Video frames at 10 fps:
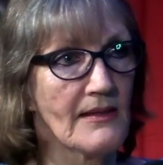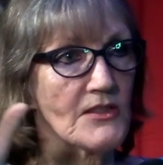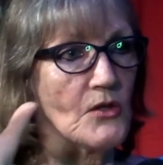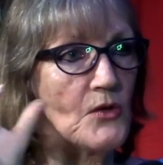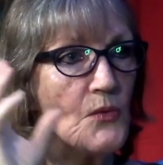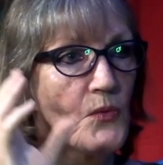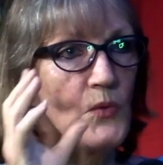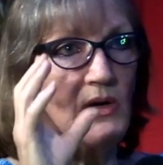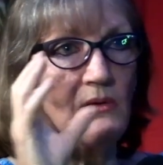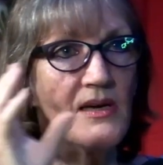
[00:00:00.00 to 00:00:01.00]
So
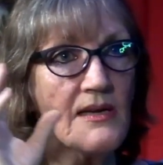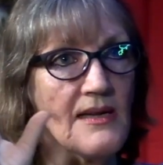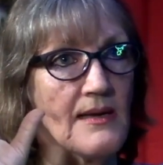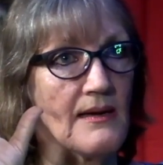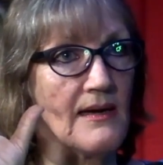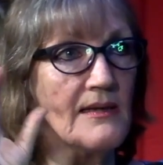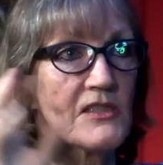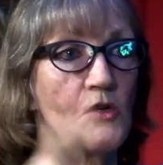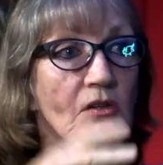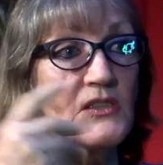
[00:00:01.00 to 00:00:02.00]
we're in here, and
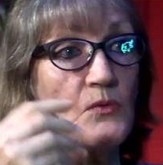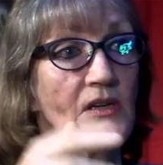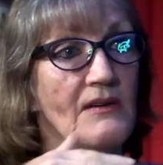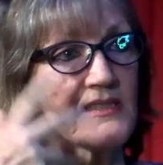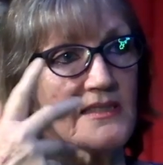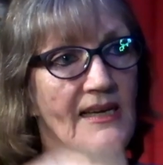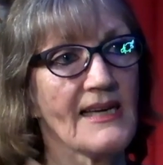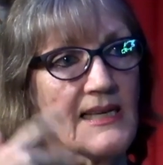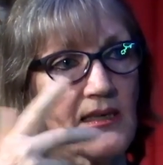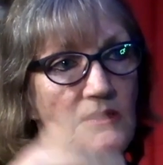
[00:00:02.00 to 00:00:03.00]
as long as we're
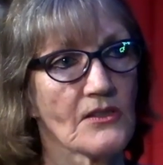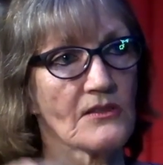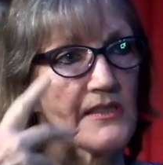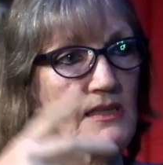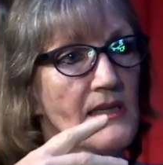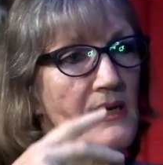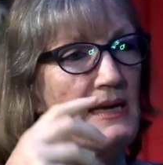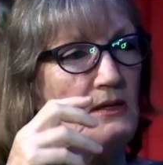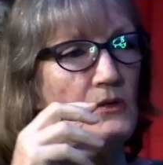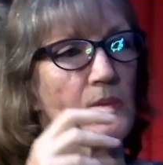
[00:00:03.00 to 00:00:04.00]
entertaining ourselves, thinking,
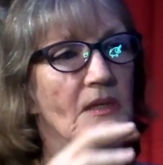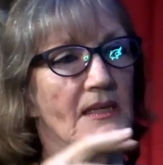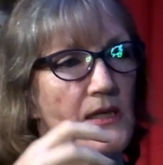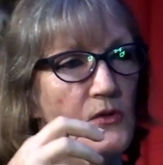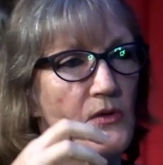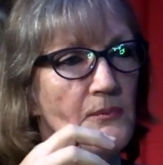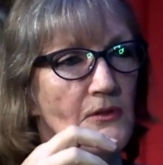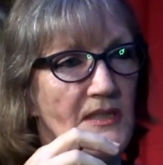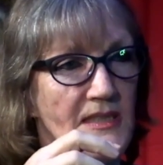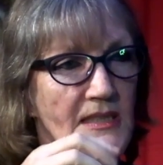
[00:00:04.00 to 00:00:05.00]
hang on, I'm getting a grip
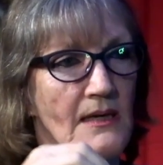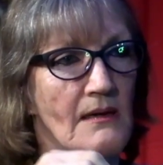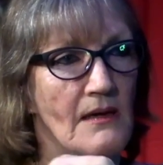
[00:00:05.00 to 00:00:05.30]
on this.